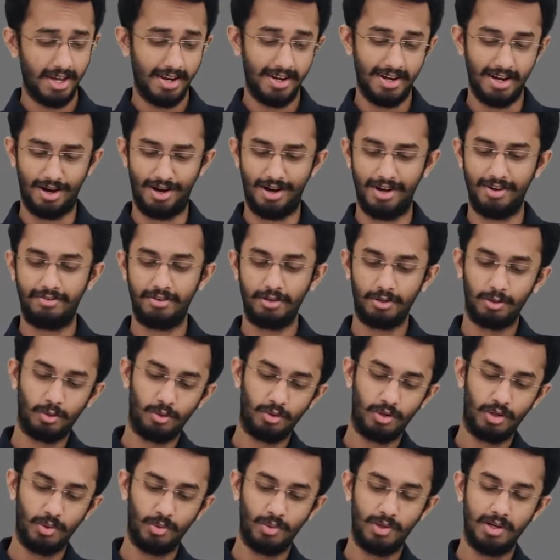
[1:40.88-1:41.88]
Now, if you
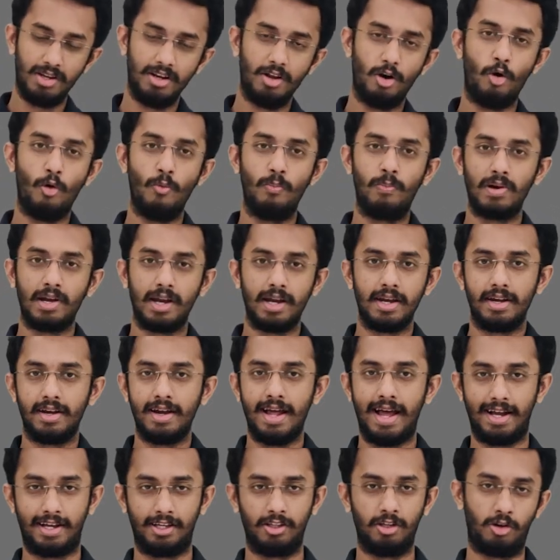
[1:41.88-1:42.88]
go to an open-ended
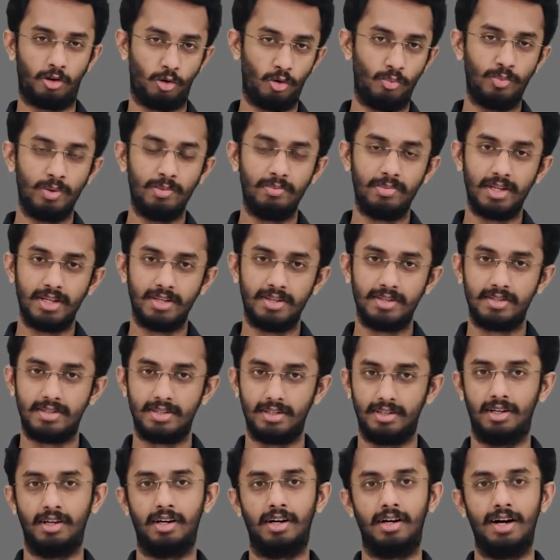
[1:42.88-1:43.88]
hackathon or open-based
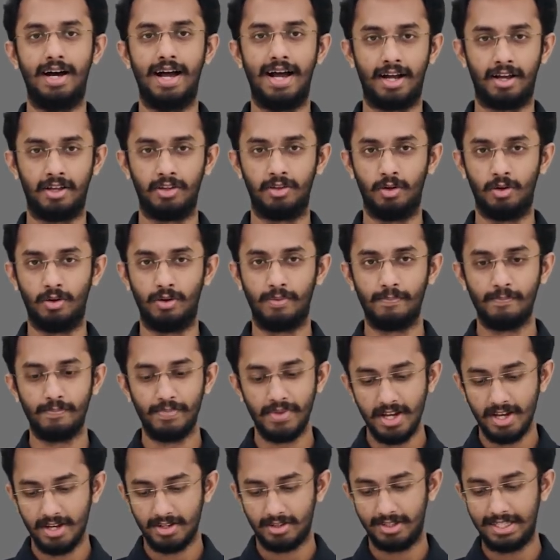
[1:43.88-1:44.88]
hackathon,
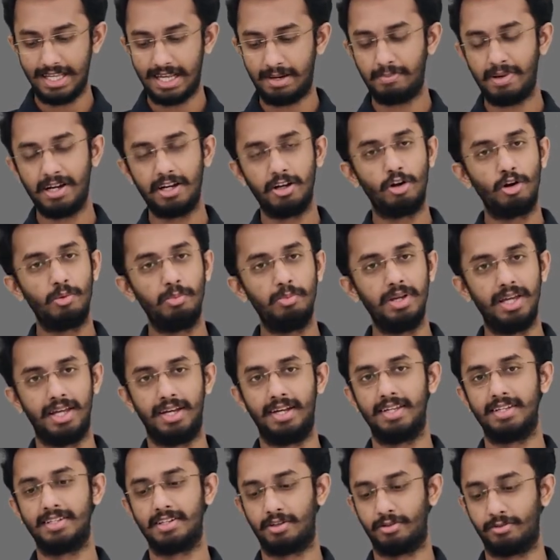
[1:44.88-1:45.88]
so there might not be
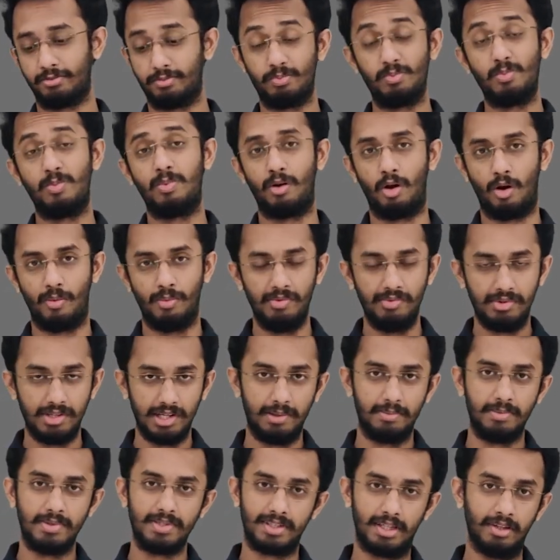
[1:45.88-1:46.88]
any set of problem
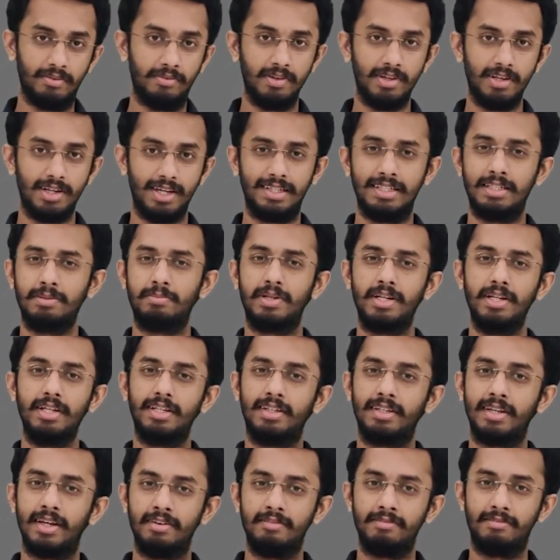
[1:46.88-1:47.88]
statements given. Anybody
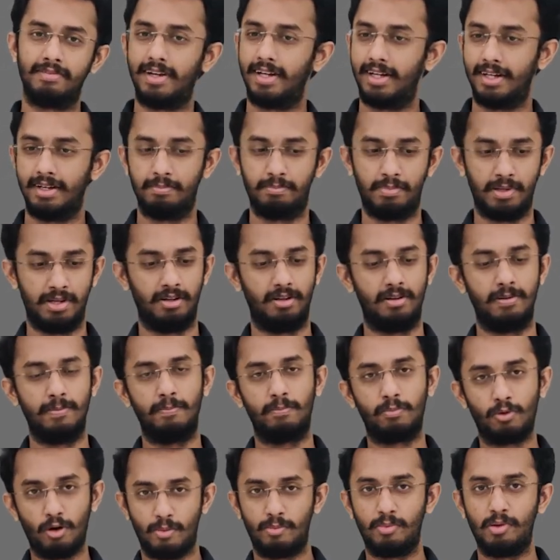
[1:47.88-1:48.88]
can find a particular
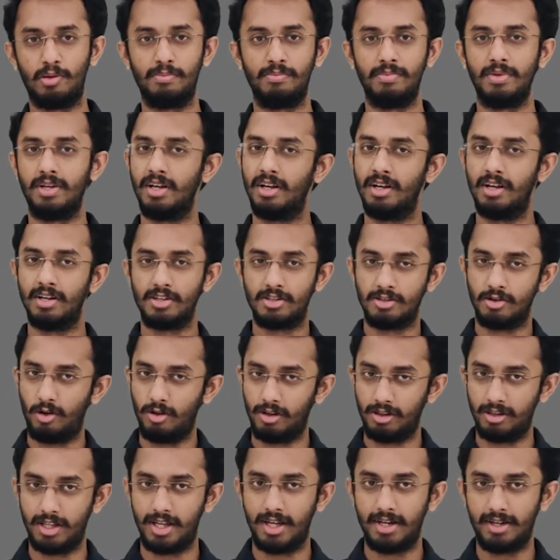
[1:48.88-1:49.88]
problem,
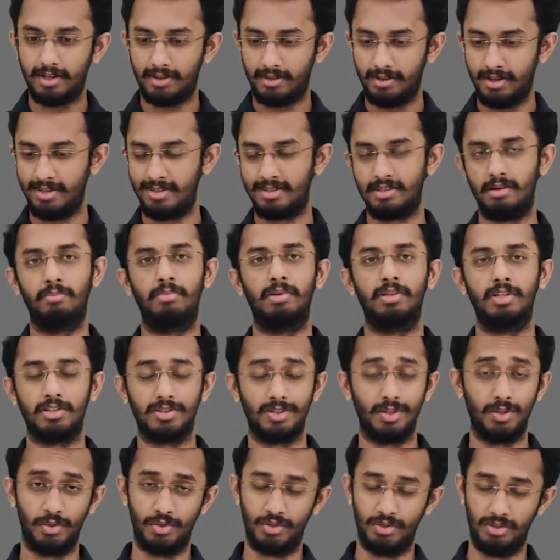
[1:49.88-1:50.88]
solve that, and submit the
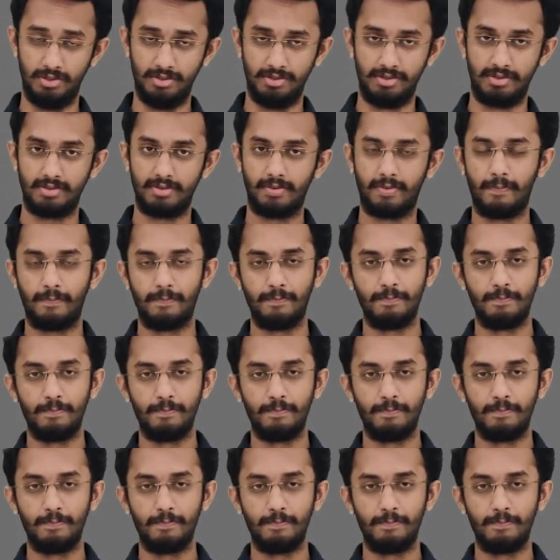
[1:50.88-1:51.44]
solutions.